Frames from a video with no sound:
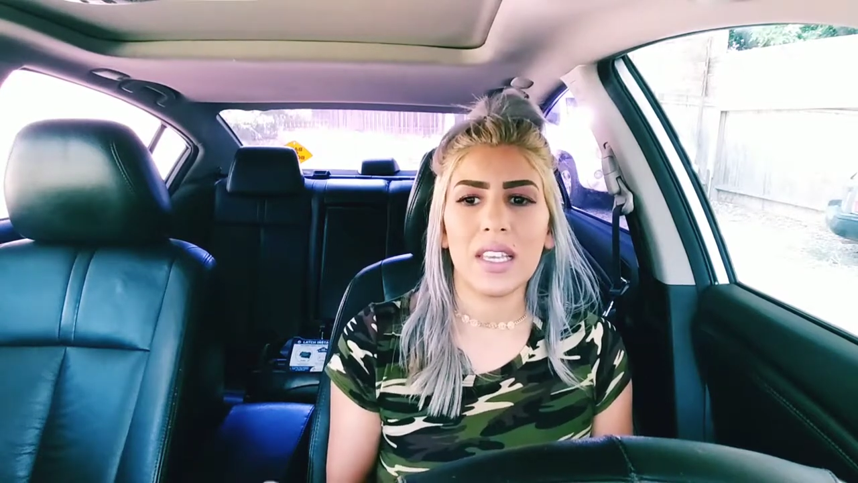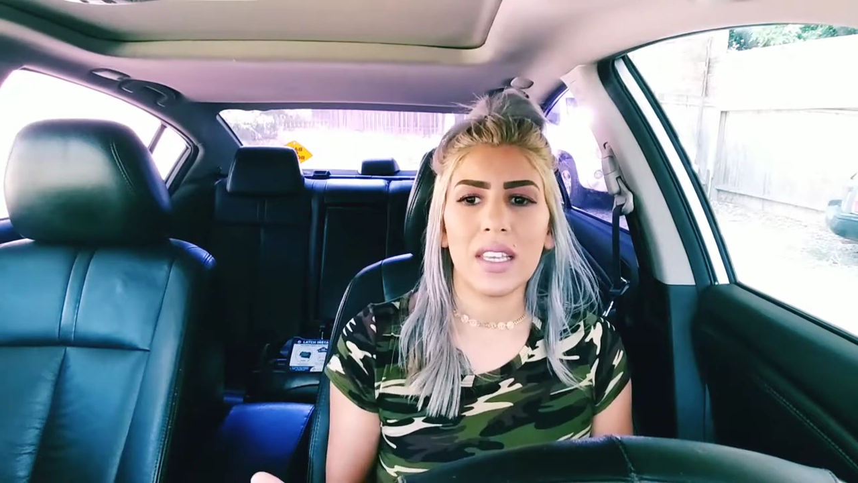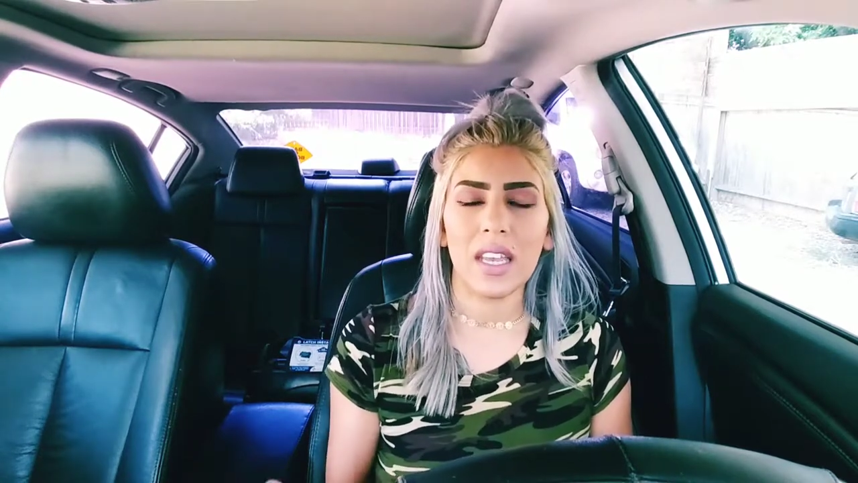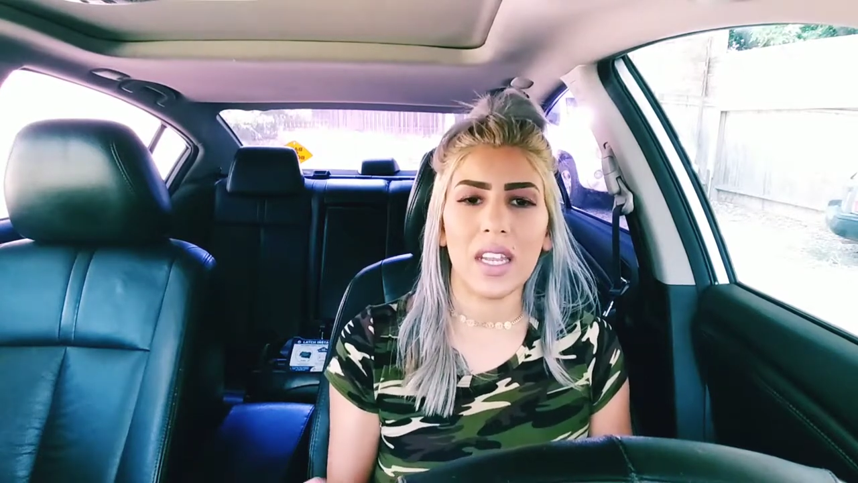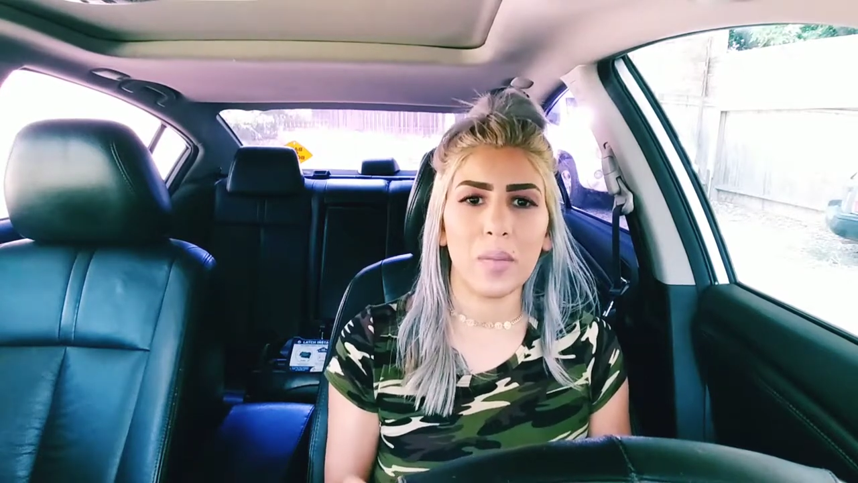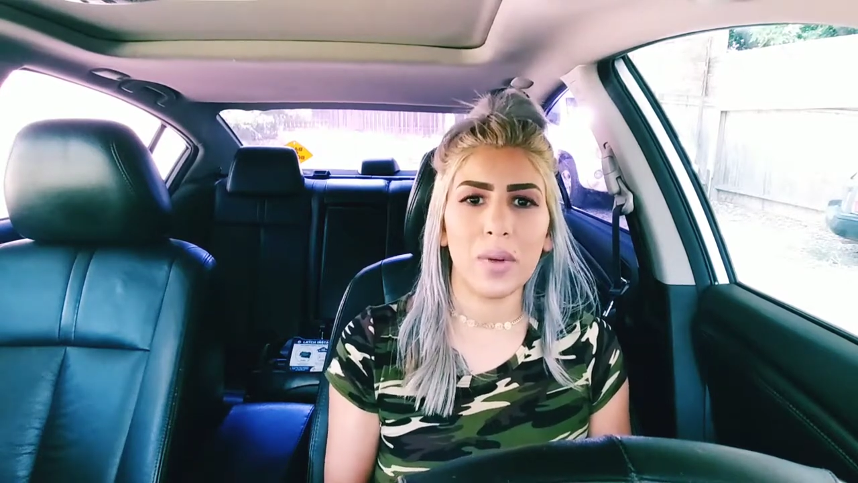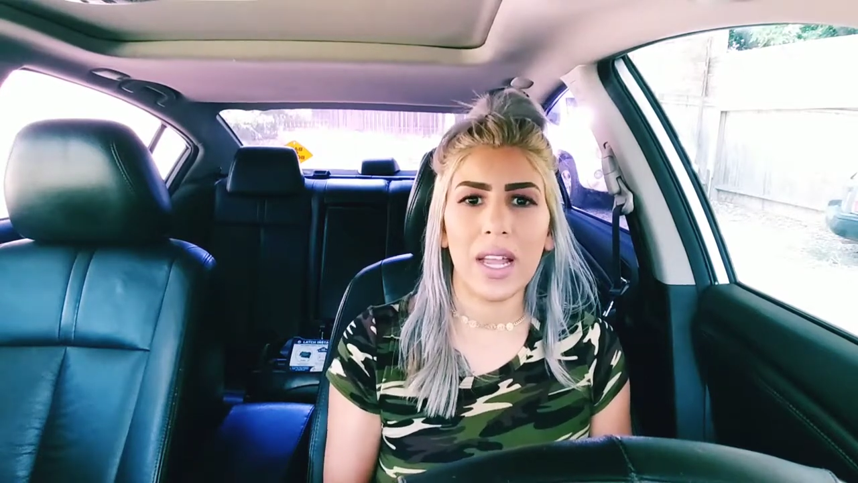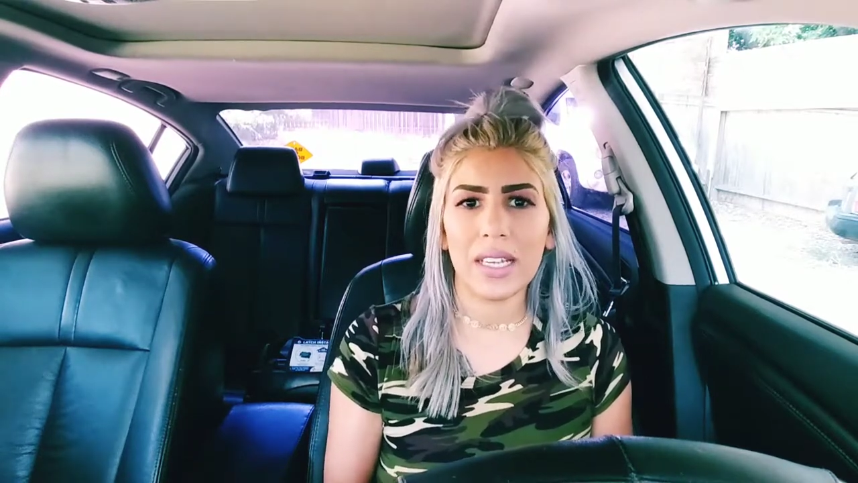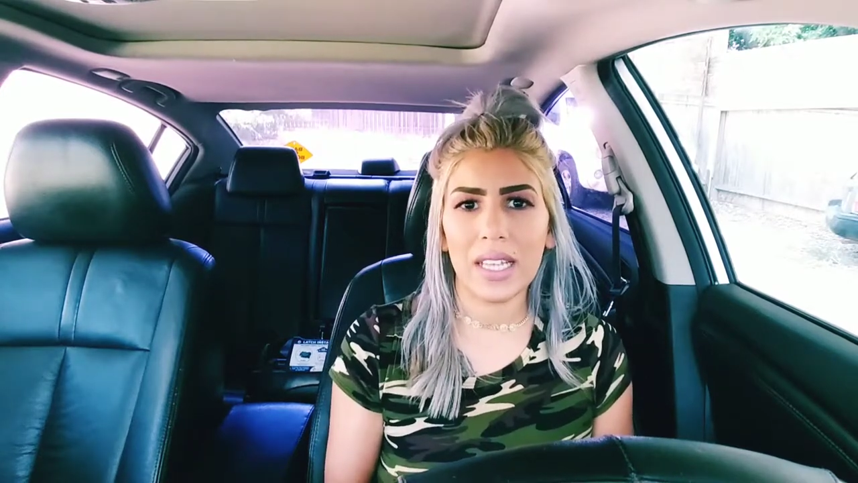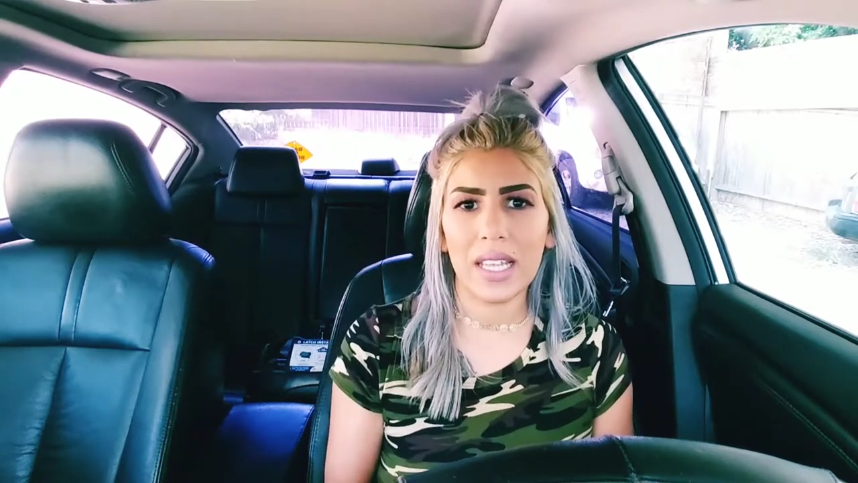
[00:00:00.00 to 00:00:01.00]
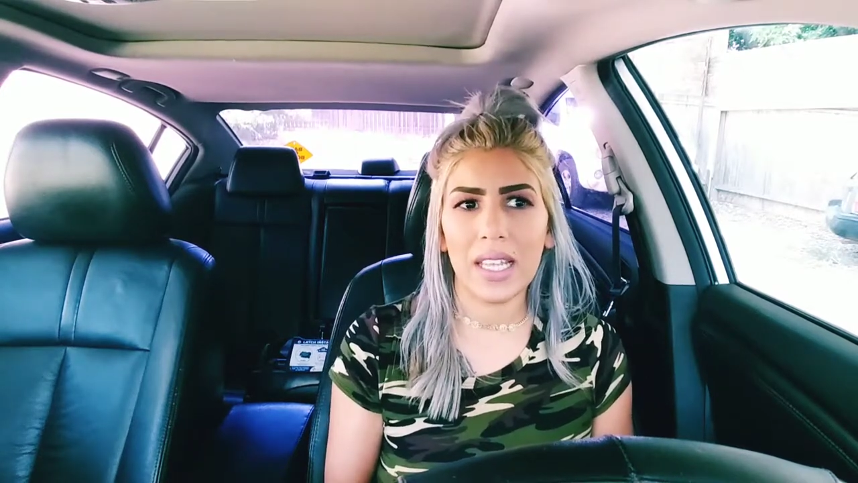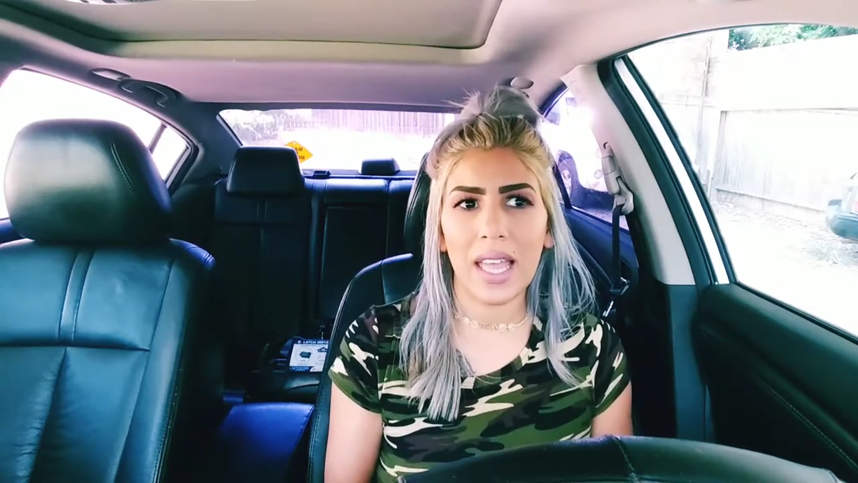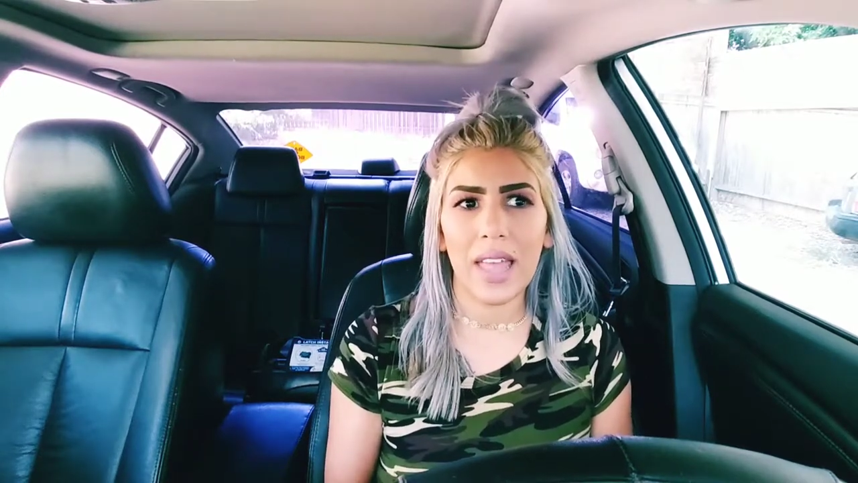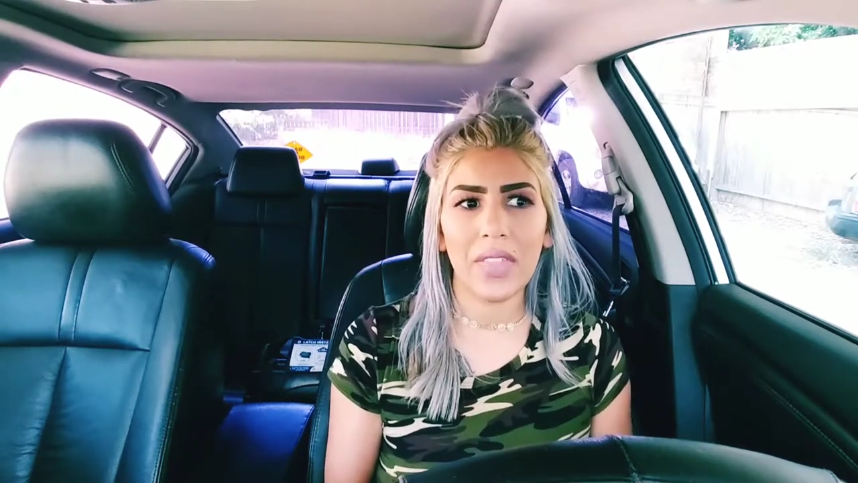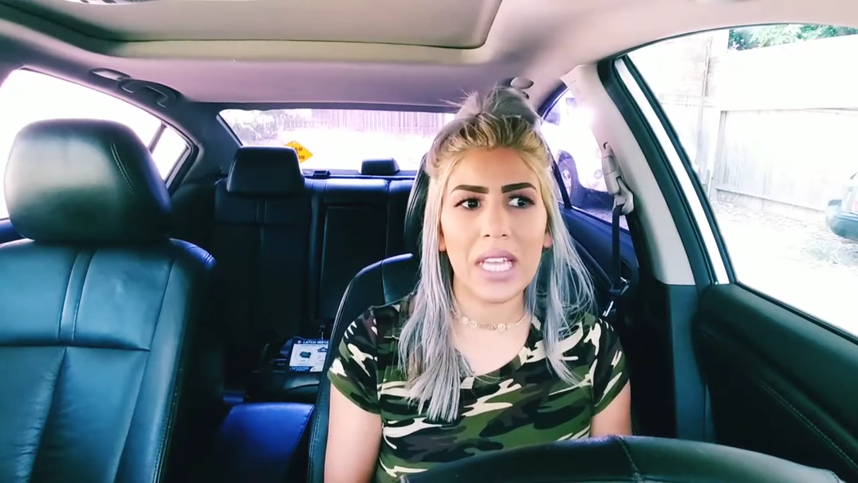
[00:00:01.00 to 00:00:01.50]
getting pregnant
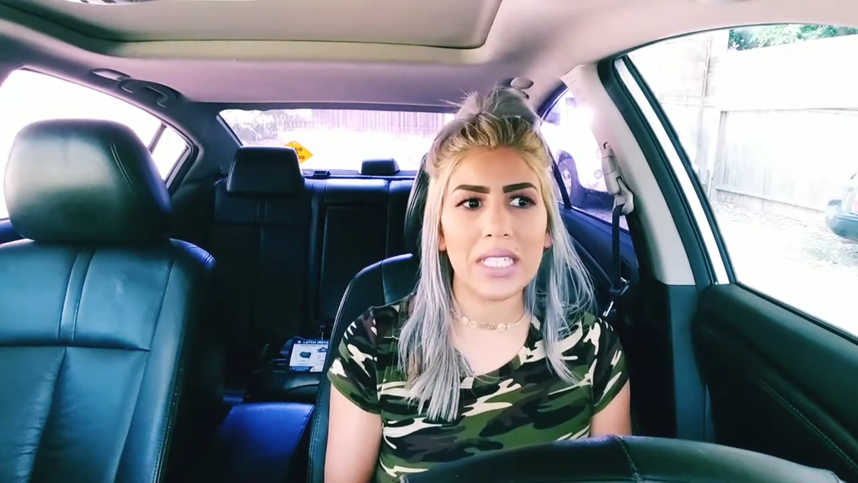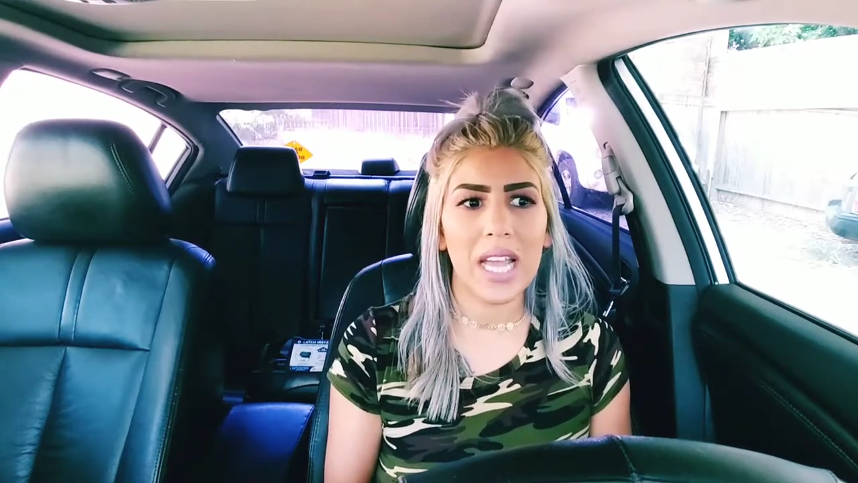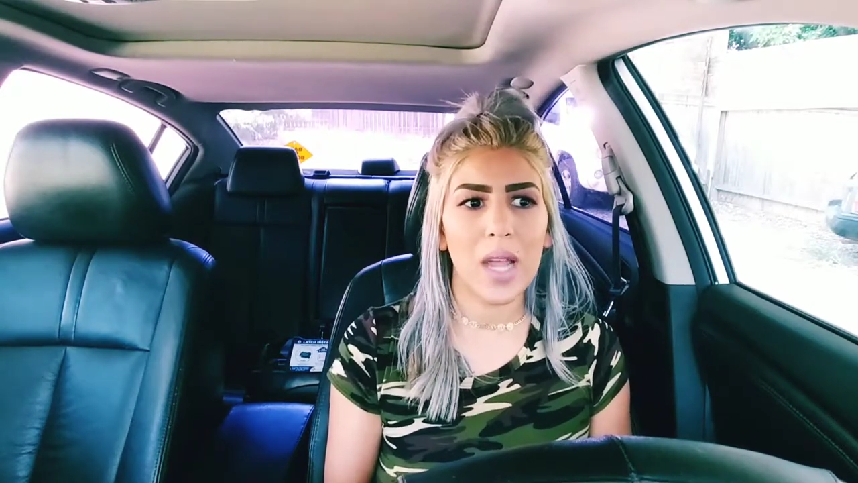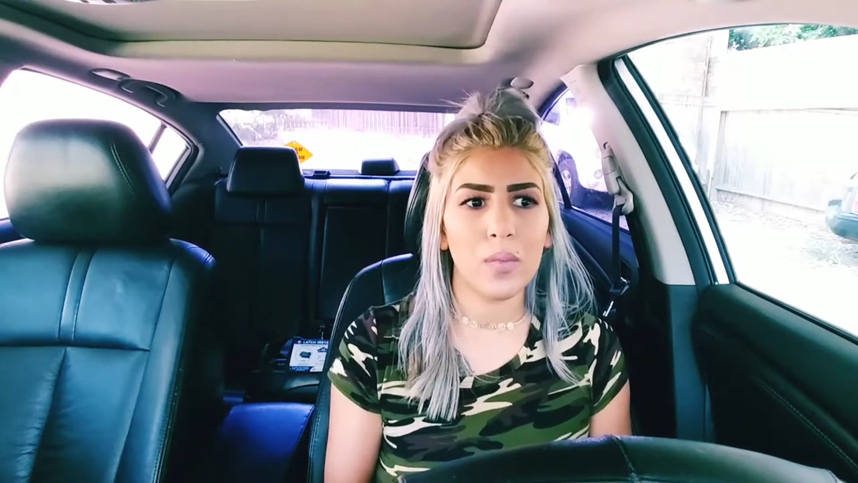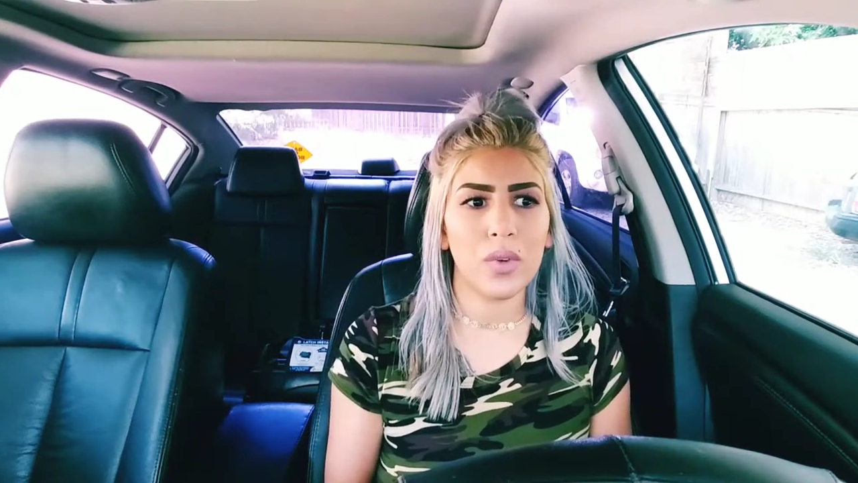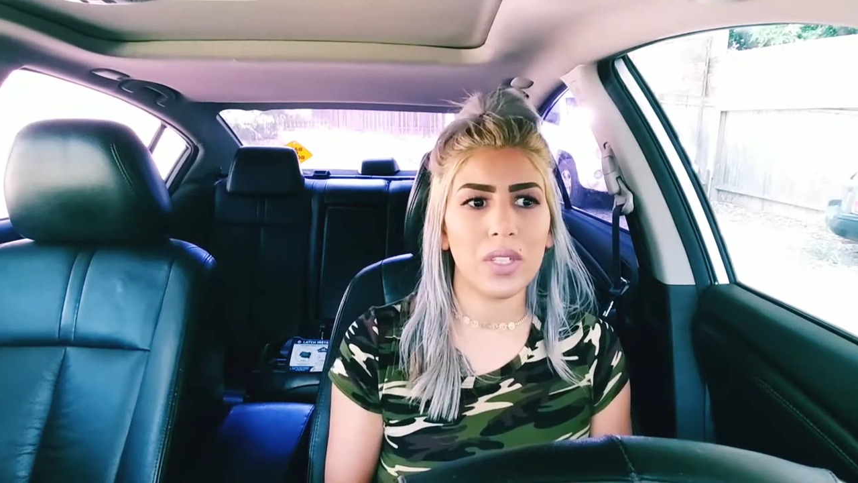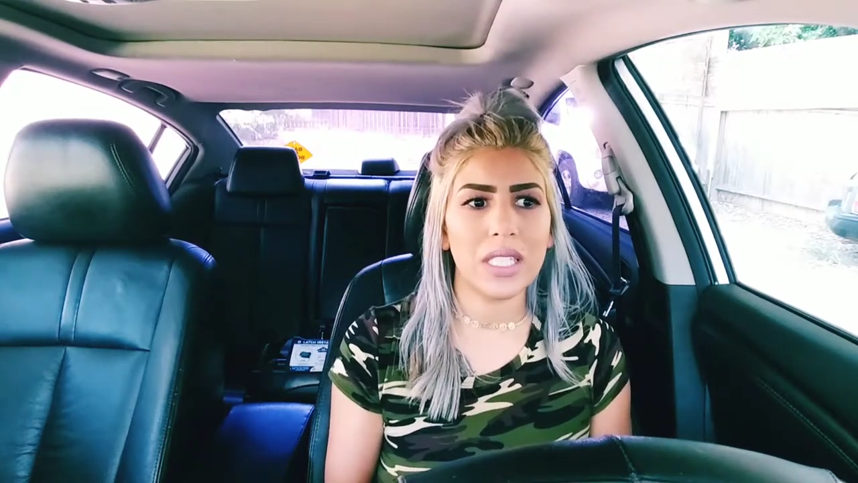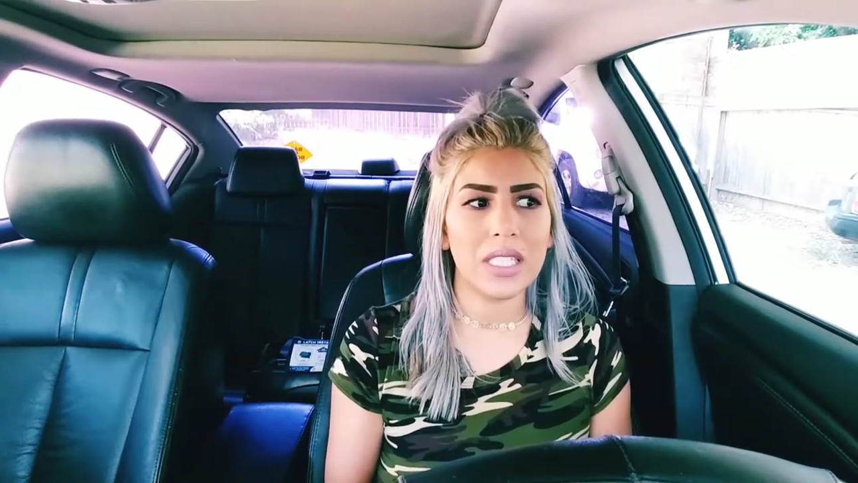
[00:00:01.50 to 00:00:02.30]
at that time really